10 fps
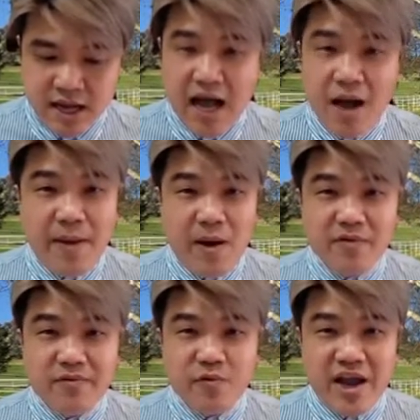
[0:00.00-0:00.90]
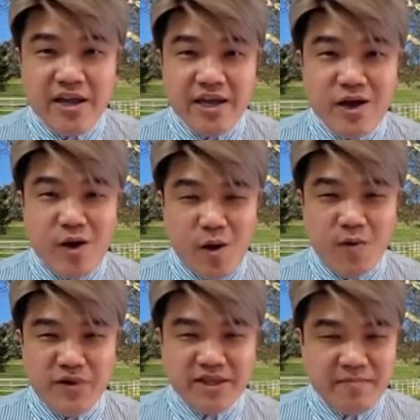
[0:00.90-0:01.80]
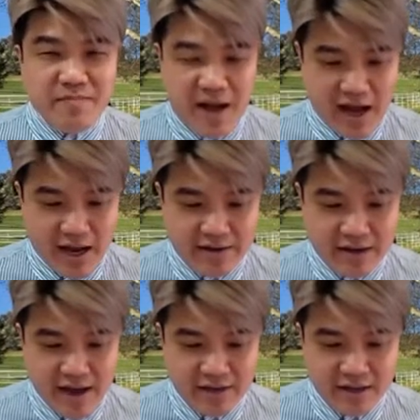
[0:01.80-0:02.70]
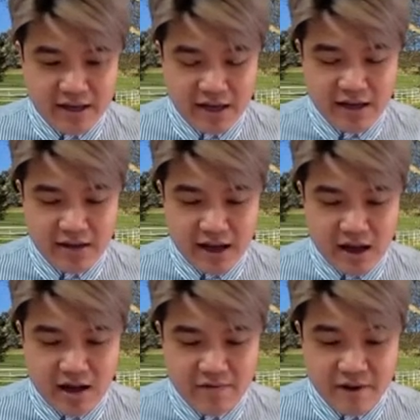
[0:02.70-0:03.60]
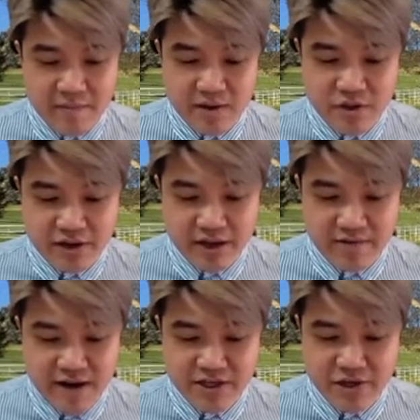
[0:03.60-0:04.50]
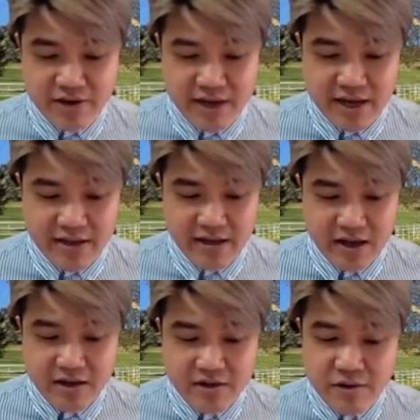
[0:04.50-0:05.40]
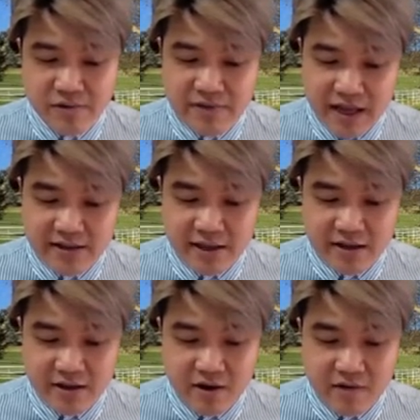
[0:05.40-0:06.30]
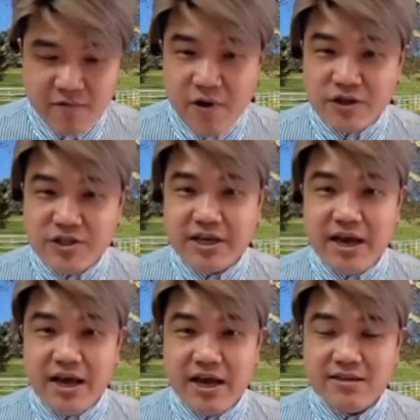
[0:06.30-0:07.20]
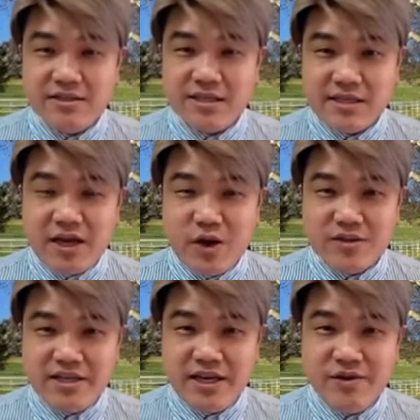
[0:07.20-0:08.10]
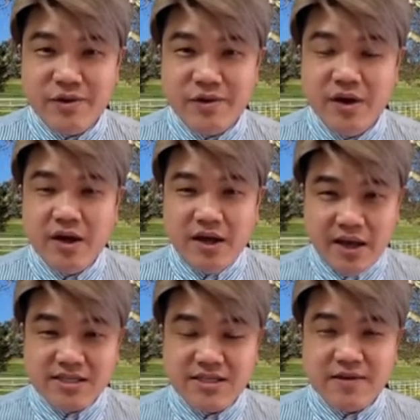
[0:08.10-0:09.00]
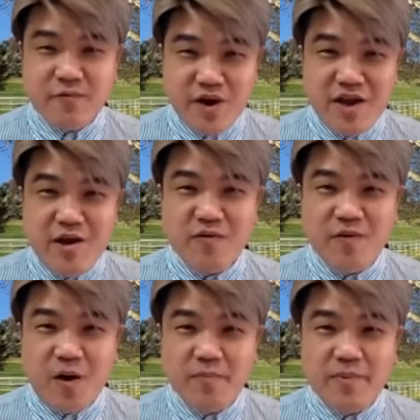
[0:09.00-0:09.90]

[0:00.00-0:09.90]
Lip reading: How about a 3-year-old ridden by another female jockey, Rachel King? You think that Converge can just like continue his 3-year form?